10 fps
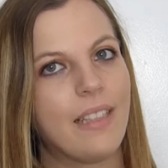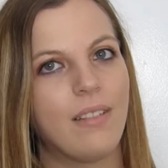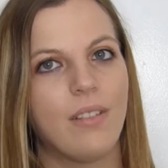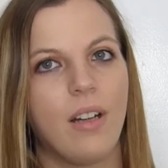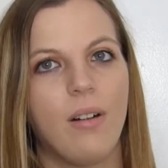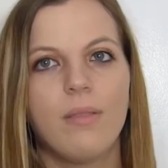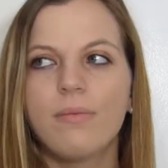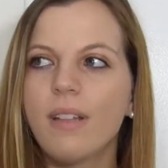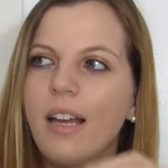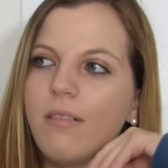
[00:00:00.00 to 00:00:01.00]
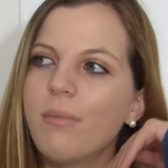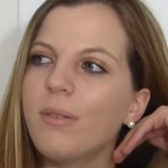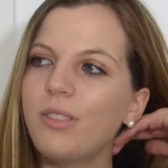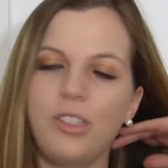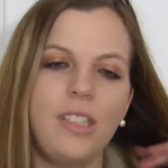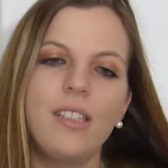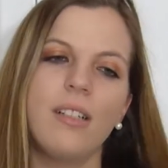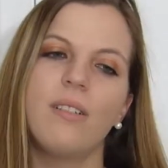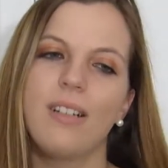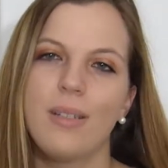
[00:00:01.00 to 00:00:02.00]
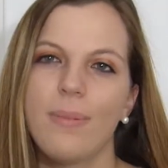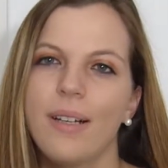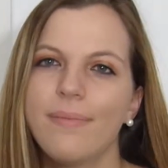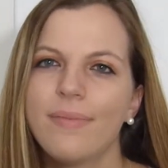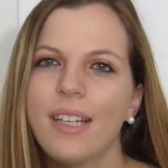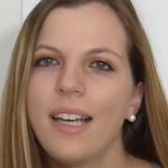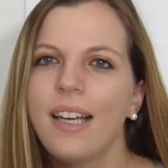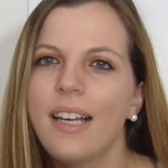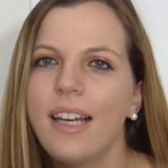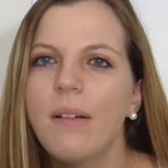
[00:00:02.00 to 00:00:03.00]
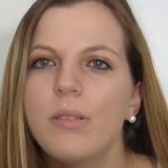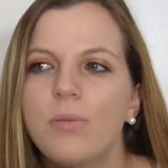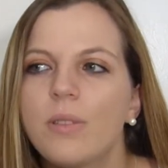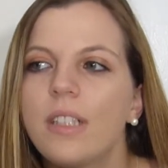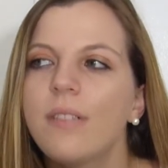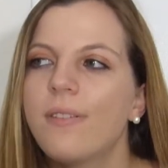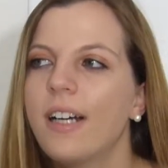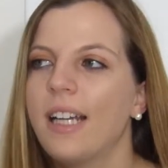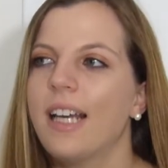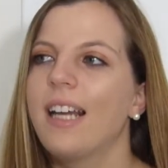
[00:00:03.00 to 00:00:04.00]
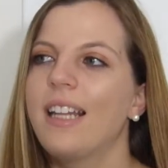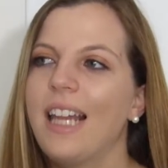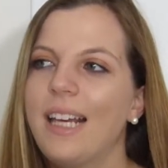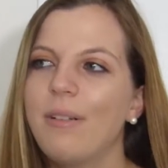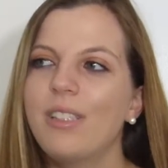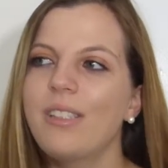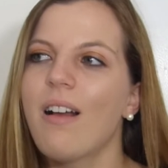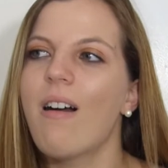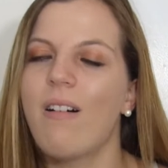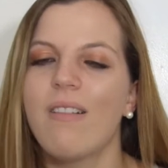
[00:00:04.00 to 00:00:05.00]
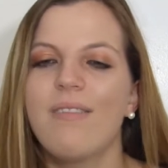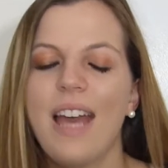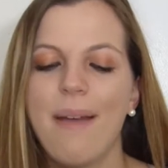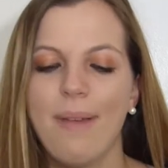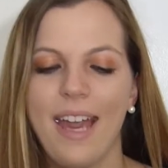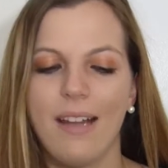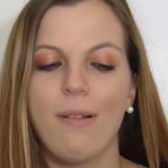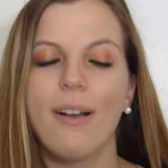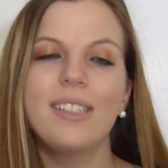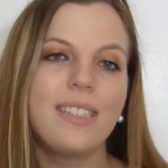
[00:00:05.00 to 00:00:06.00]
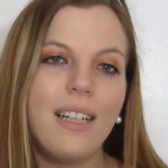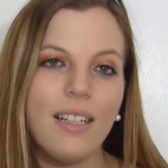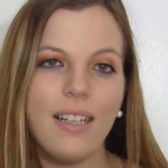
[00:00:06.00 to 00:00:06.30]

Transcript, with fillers: I don't know. I don't remember which season it was, but it was really funny and like we just saw all of them and we went and saw